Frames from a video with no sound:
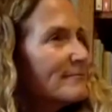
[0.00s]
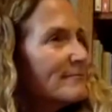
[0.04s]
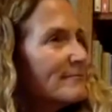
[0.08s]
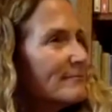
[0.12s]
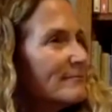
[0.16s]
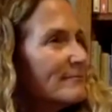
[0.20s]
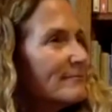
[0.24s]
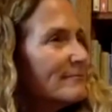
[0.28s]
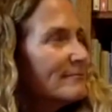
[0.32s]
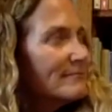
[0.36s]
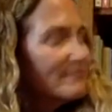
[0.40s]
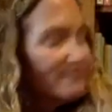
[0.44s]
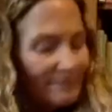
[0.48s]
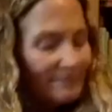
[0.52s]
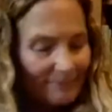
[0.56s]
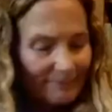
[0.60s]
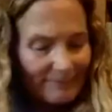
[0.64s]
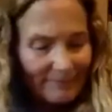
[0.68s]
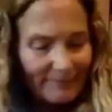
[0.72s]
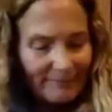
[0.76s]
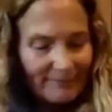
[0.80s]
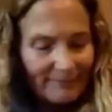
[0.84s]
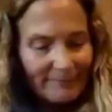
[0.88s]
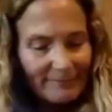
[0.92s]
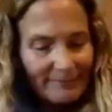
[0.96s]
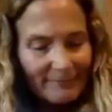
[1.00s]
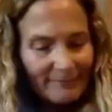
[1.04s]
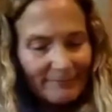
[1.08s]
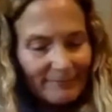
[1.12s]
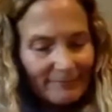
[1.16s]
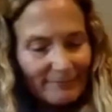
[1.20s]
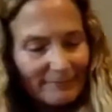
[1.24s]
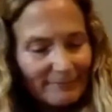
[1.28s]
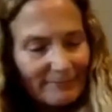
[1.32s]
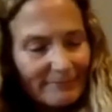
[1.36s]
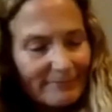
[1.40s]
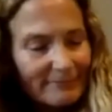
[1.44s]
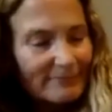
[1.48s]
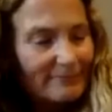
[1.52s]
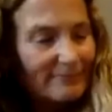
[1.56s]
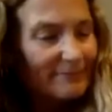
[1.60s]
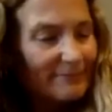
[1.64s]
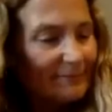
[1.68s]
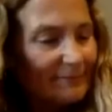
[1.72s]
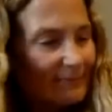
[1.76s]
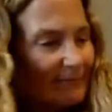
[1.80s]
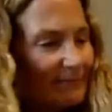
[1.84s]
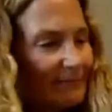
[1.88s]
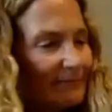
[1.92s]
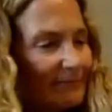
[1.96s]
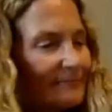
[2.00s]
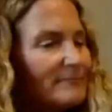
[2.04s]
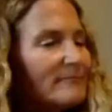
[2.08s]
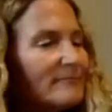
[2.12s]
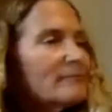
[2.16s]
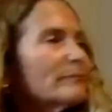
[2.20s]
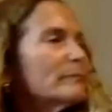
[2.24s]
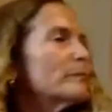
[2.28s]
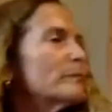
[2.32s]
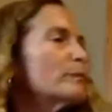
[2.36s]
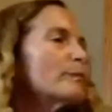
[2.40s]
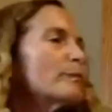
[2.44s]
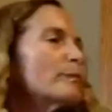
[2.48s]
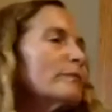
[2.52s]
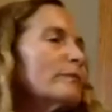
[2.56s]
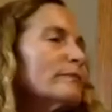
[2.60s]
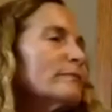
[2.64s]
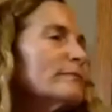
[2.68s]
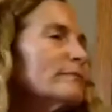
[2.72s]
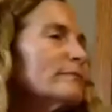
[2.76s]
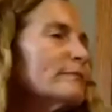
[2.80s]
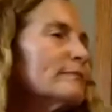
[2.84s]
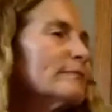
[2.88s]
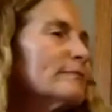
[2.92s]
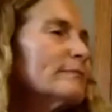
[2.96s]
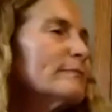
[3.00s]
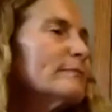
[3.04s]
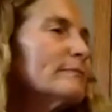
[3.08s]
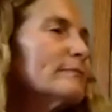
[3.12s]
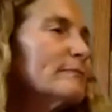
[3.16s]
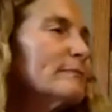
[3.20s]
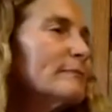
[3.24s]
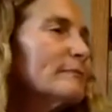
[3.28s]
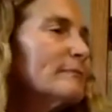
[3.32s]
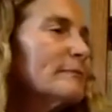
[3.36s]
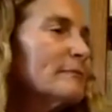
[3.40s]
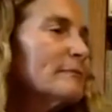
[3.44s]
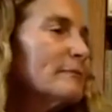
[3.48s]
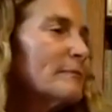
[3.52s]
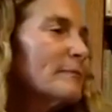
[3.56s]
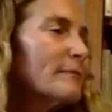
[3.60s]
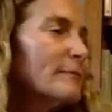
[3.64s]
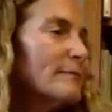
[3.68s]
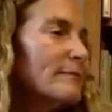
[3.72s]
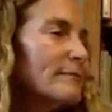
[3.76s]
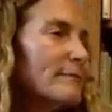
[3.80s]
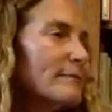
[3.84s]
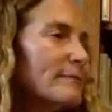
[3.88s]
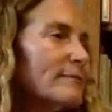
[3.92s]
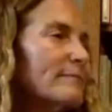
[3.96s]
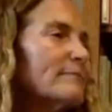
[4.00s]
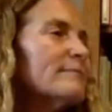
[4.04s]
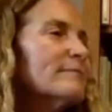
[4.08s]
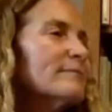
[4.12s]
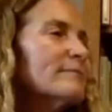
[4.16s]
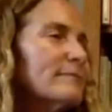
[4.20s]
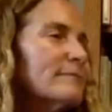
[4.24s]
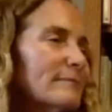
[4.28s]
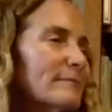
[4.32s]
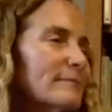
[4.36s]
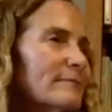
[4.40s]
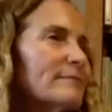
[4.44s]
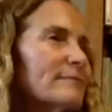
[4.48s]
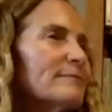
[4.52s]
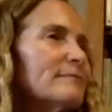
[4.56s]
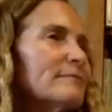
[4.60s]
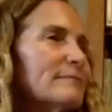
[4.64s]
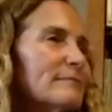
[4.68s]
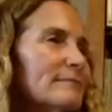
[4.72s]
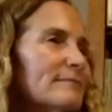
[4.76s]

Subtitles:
This person isn't speaking.